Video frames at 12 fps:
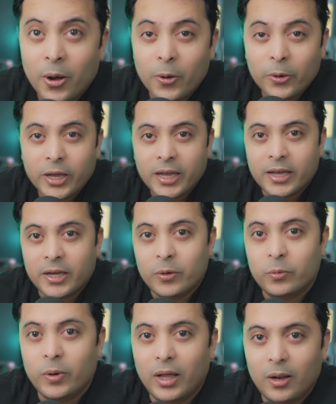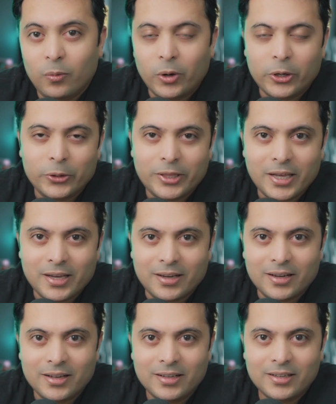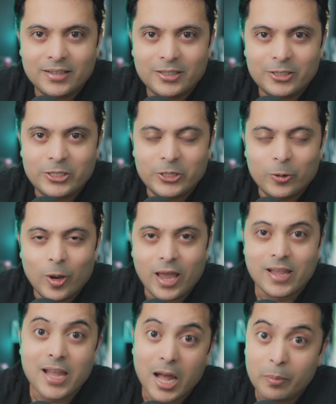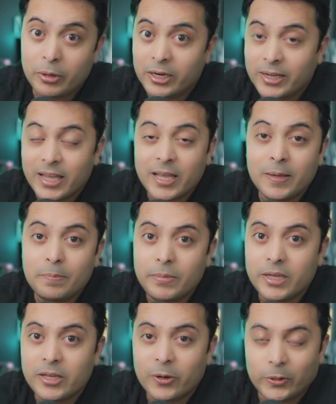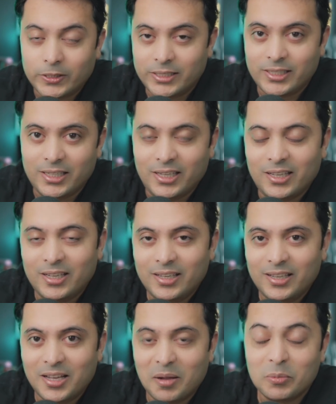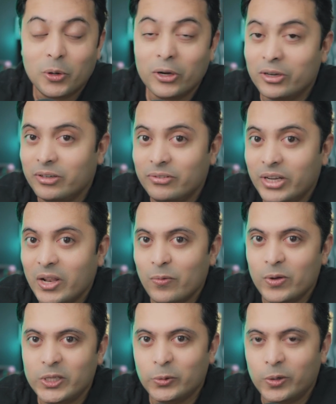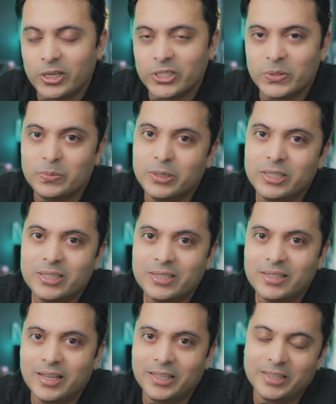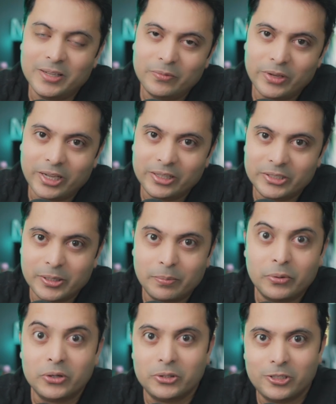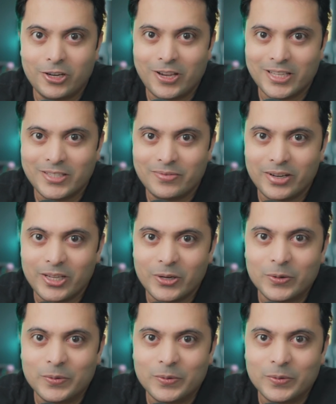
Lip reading: Okay, well, what do you think? Do you like camera A, B or C? I'm going to reveal which one is which and then we can jump onto today's video.